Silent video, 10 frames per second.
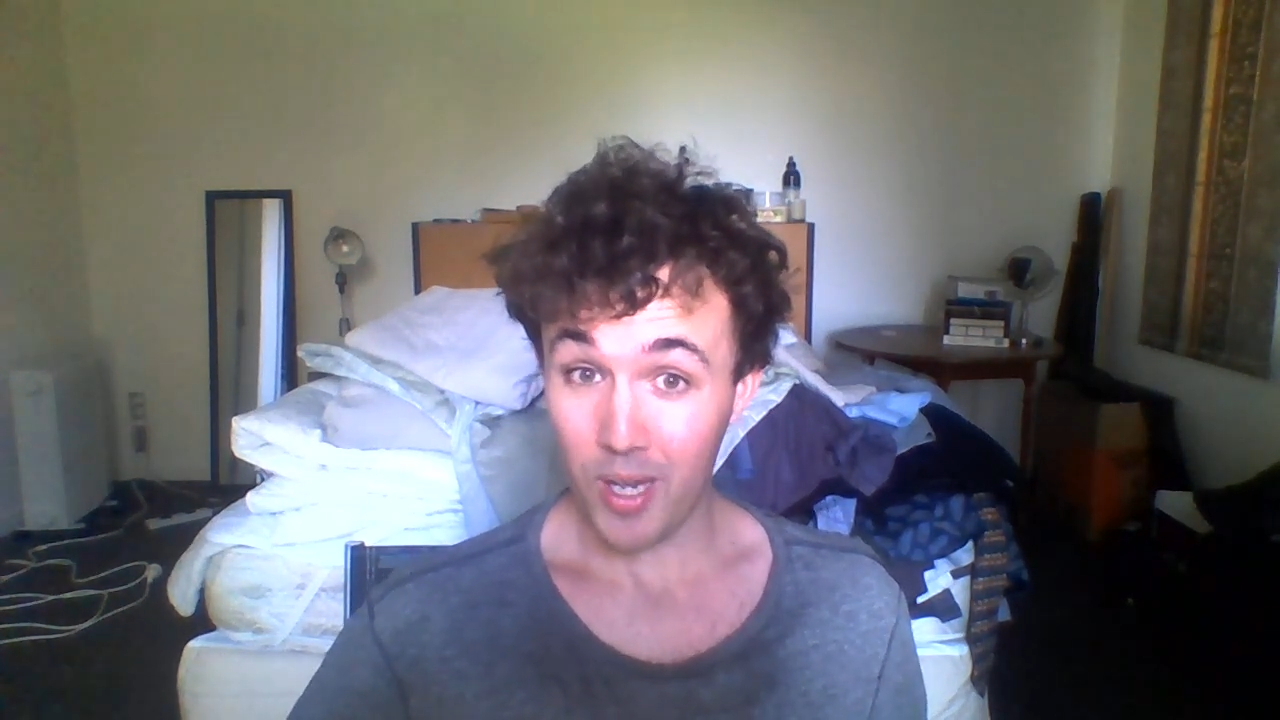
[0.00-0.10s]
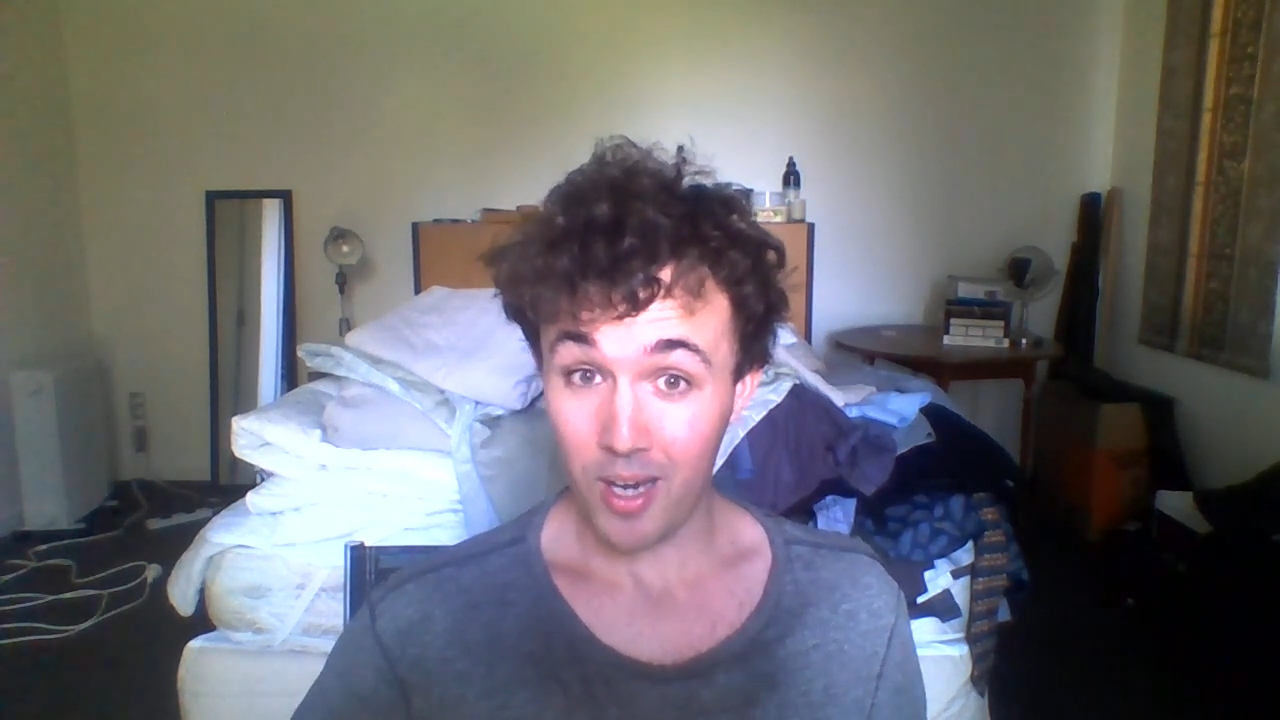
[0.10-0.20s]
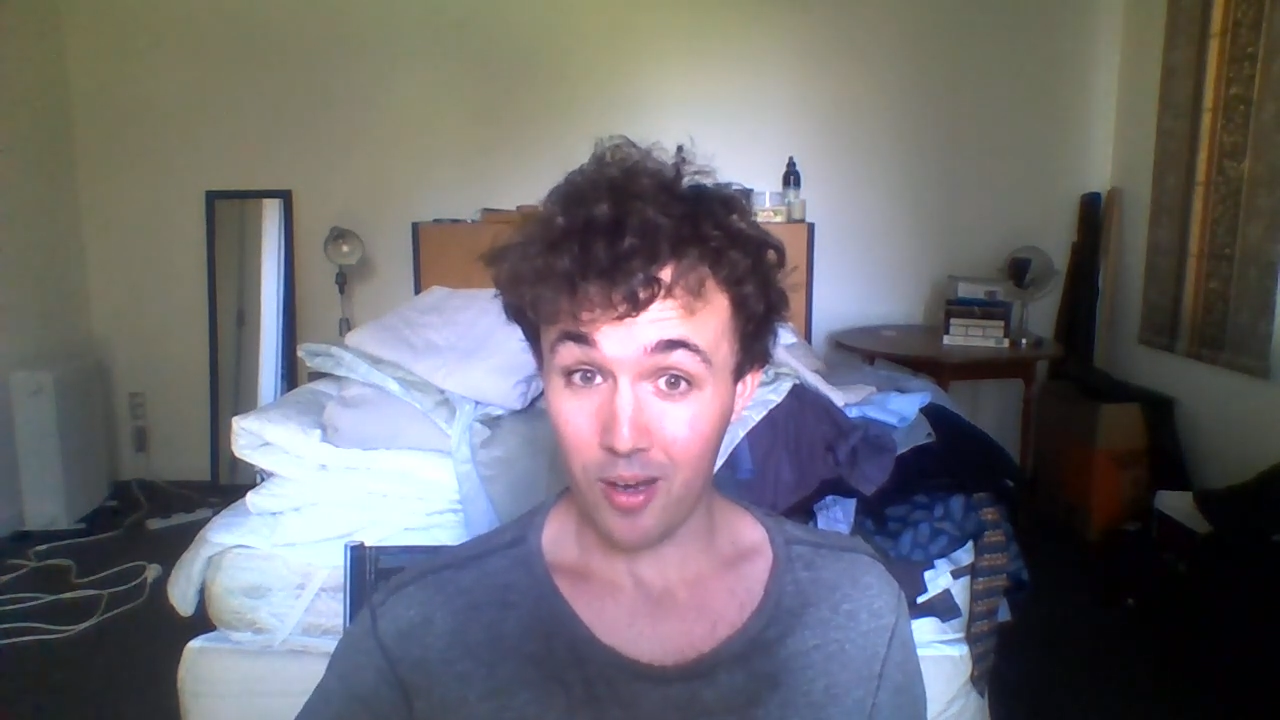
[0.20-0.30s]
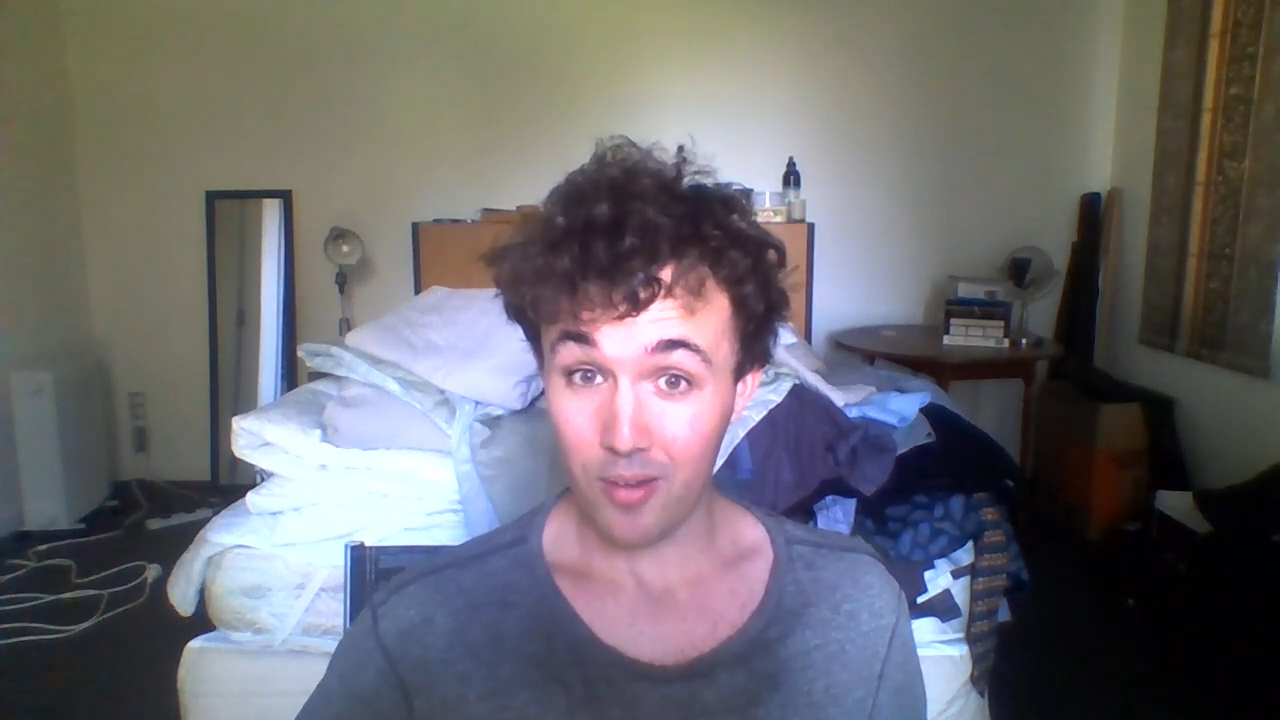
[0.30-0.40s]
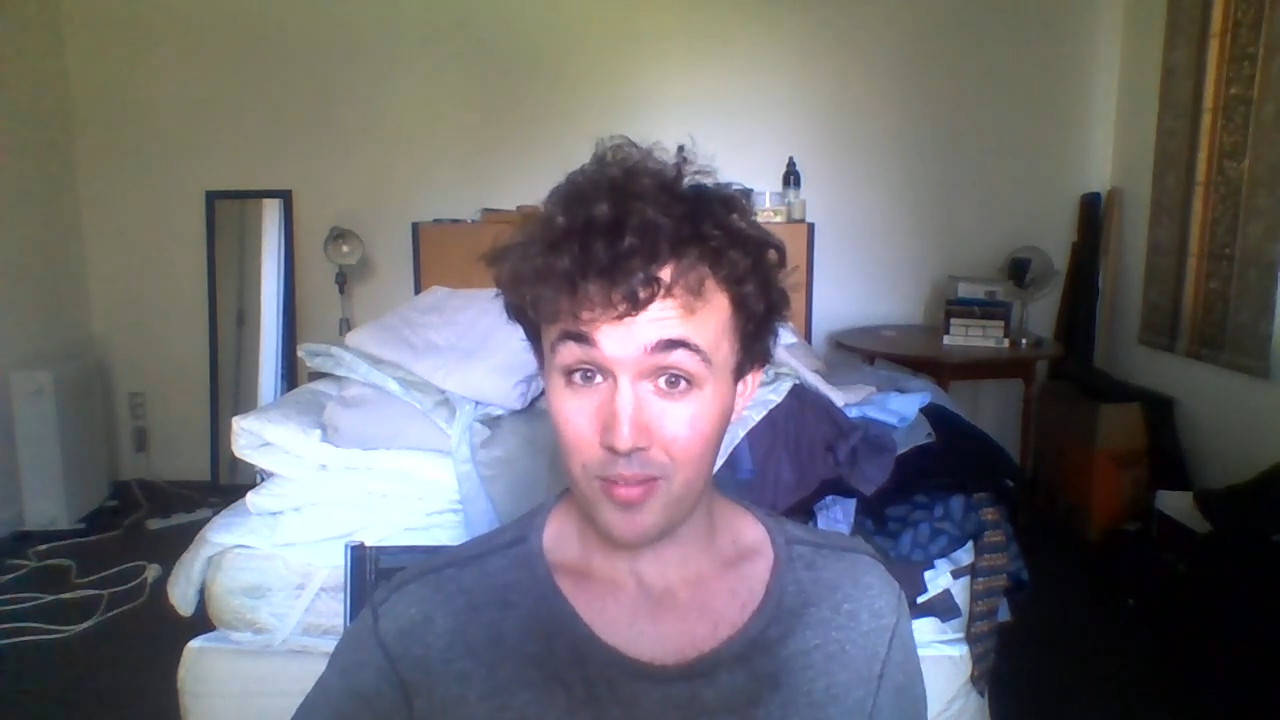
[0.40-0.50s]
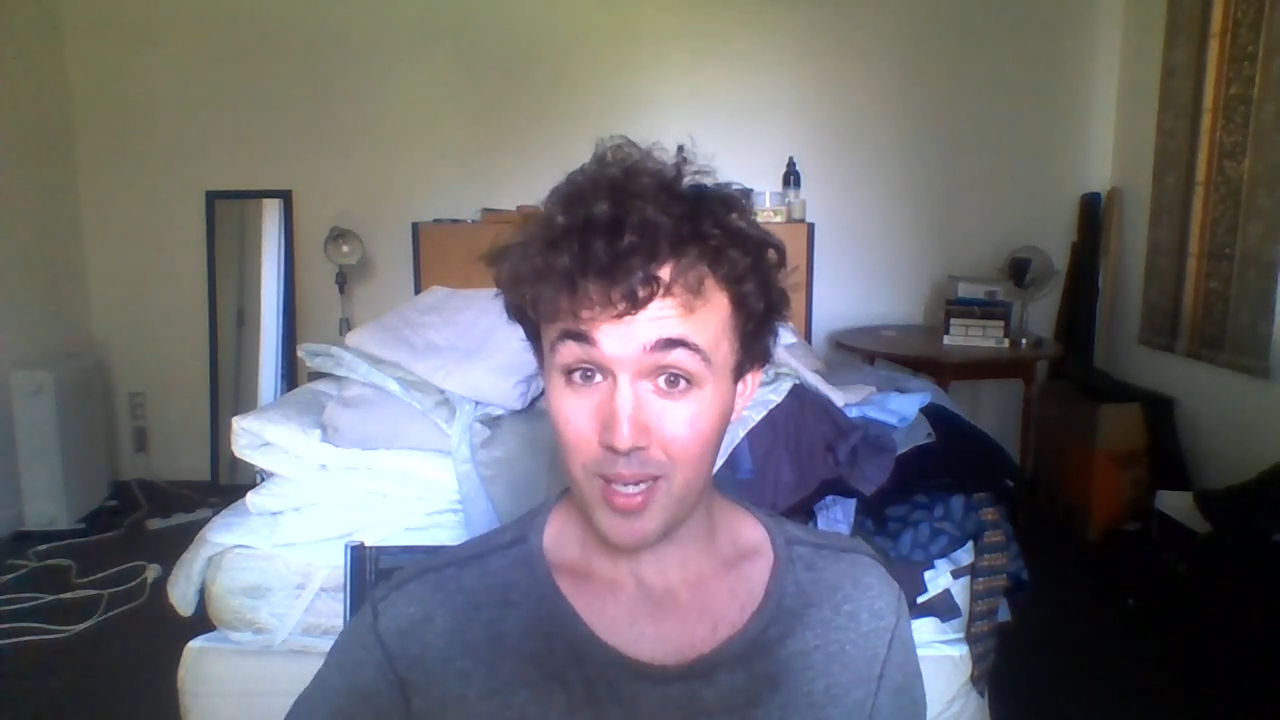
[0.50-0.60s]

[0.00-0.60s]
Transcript: out.